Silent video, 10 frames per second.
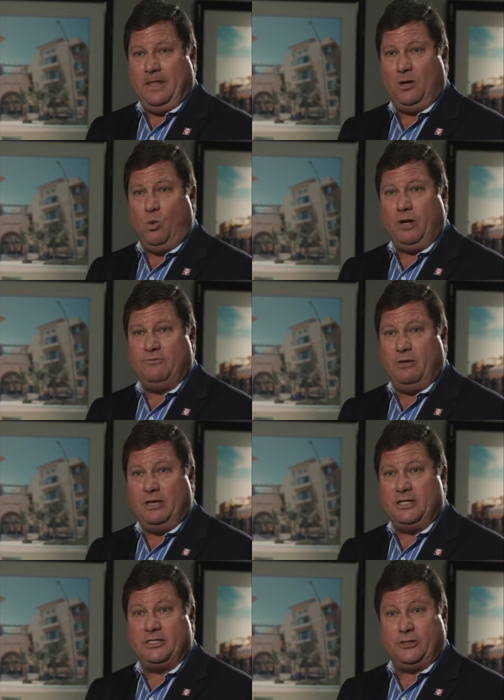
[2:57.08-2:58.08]
And one of them
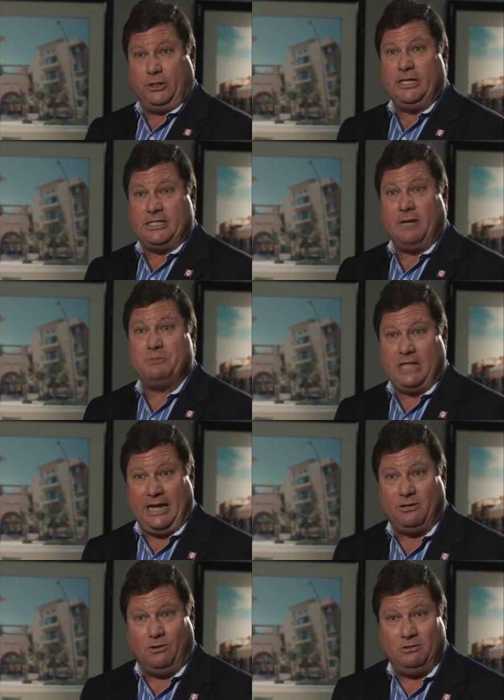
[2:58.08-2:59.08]
is the lease-up
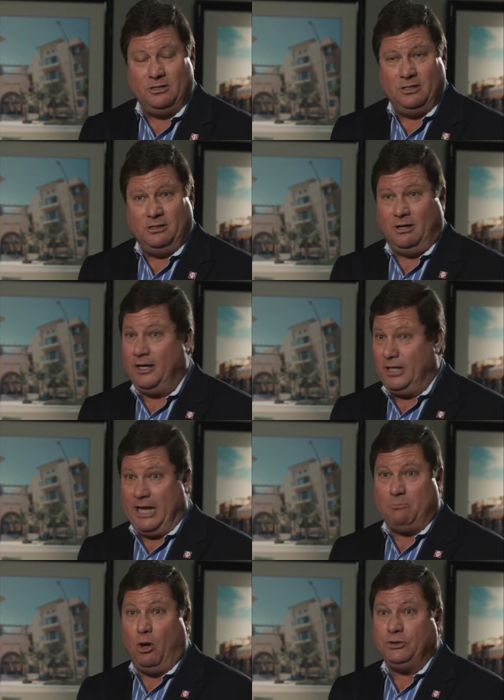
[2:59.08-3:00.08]
cycle.
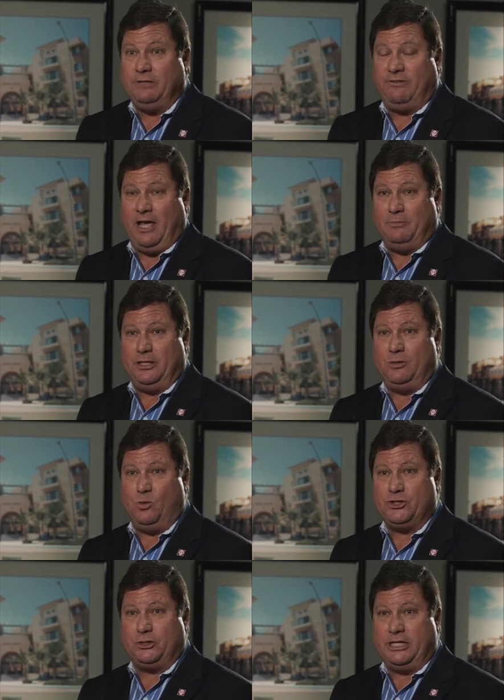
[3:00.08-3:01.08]
Unlike multifamily, which